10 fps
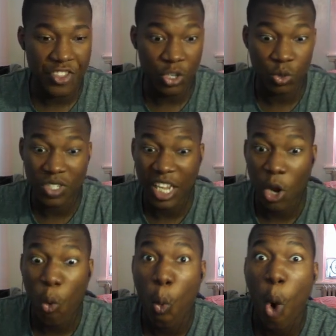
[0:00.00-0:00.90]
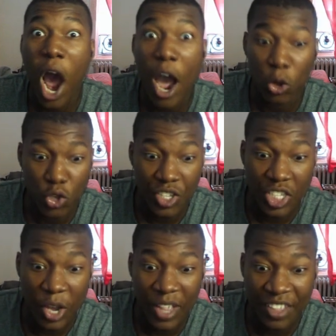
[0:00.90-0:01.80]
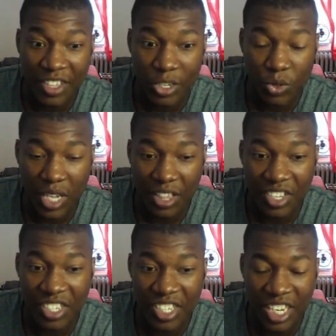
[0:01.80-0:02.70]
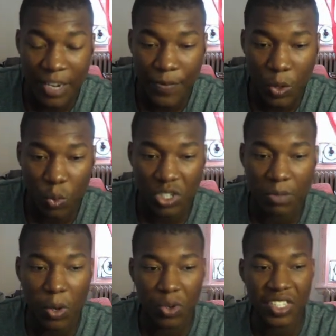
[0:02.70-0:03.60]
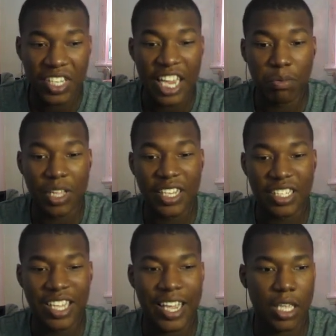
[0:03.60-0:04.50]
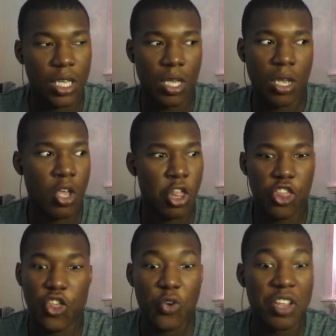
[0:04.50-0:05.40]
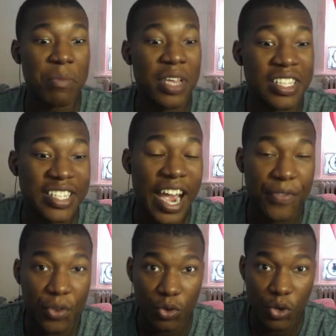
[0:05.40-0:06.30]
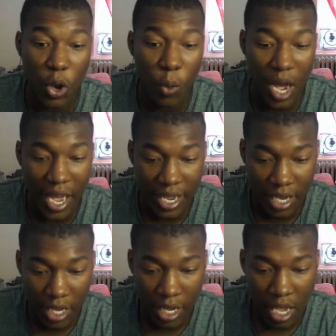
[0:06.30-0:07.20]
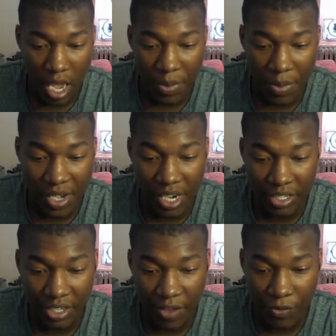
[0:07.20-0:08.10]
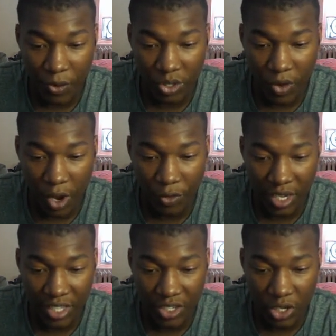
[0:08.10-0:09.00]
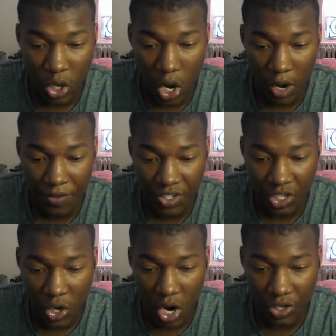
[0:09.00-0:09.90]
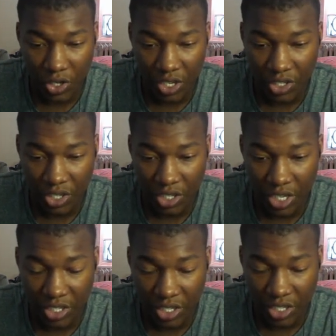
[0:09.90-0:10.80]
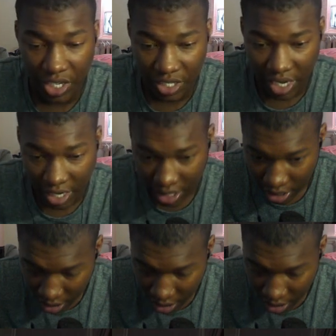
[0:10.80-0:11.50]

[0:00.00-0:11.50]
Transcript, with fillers: this was like a wow. You can tell like this scene was supposed to take place like 30 minutes after. You know why? Because first of all, if you look at the cigar is like,